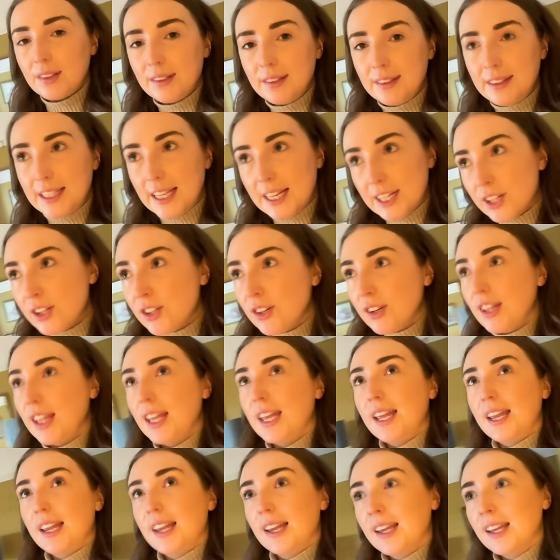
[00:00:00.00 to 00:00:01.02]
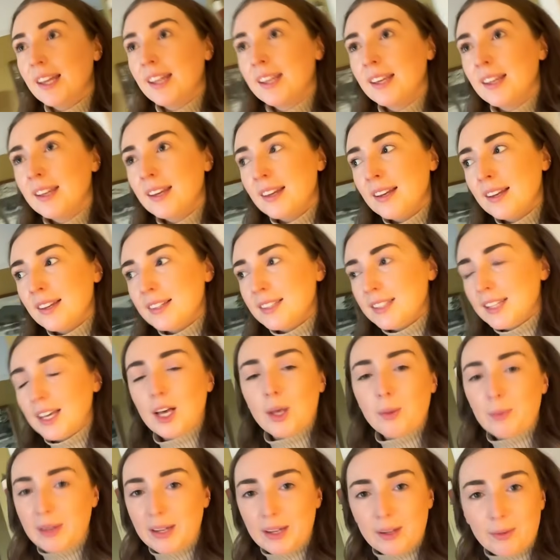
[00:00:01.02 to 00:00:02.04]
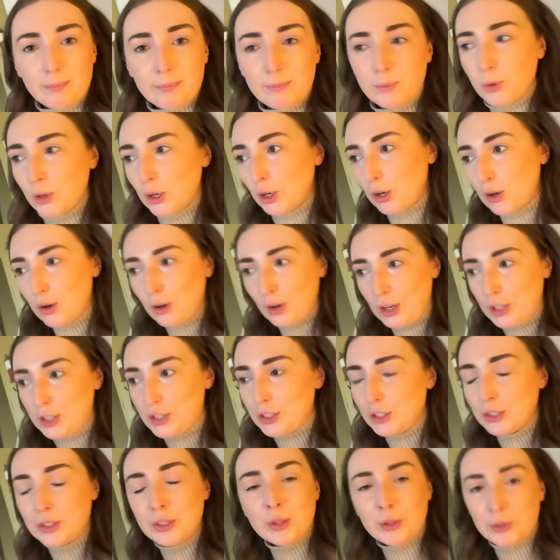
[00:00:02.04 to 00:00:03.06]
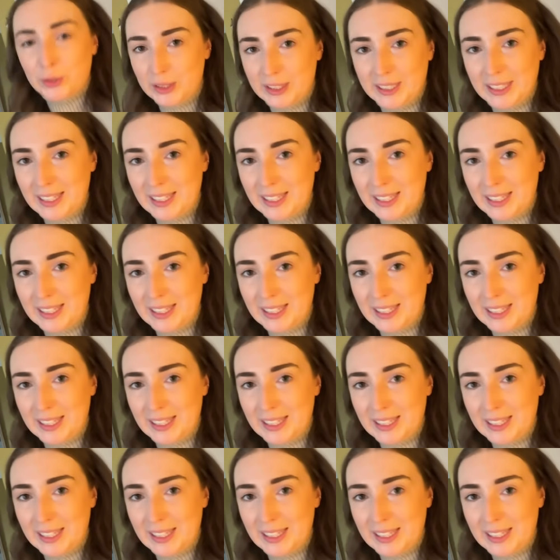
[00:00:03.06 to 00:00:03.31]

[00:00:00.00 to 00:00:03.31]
literally tell me a more gorgeous cozy